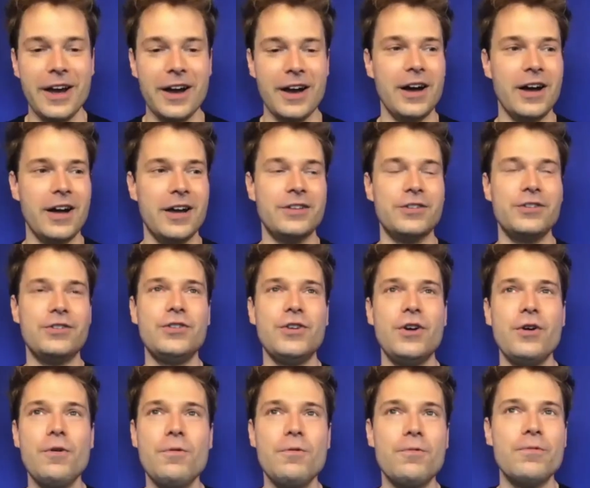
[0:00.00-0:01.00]
Uh,
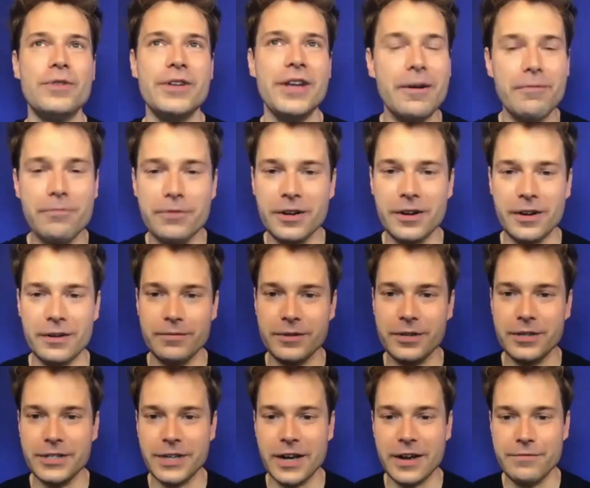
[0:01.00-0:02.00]
so yeah, I want to I want
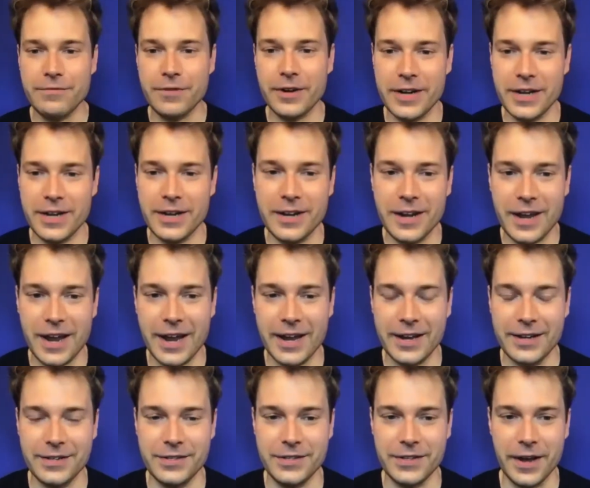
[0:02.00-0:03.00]
to dive right in
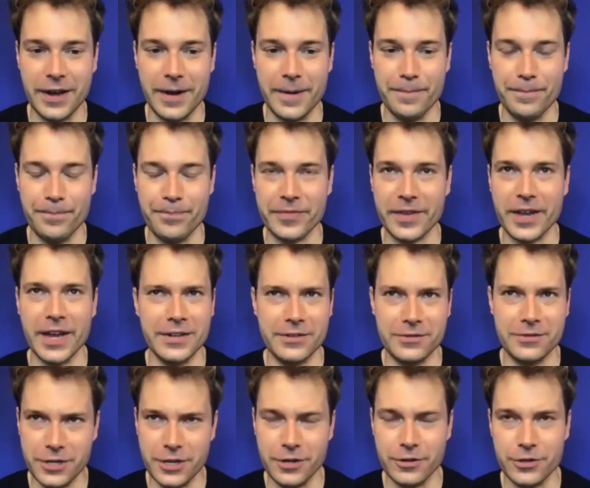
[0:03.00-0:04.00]
and um,
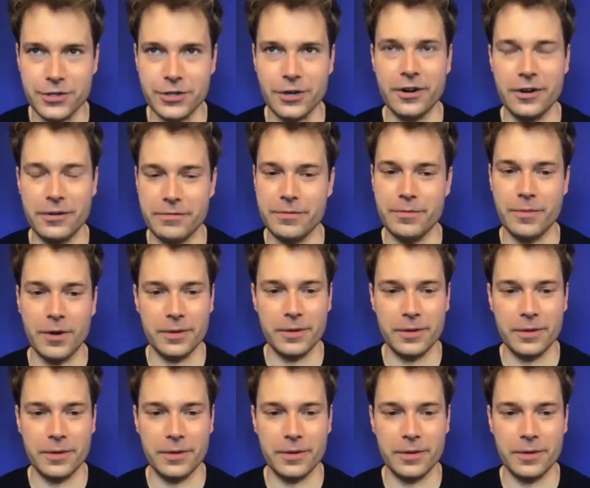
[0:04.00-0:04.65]
and you know starting with Mark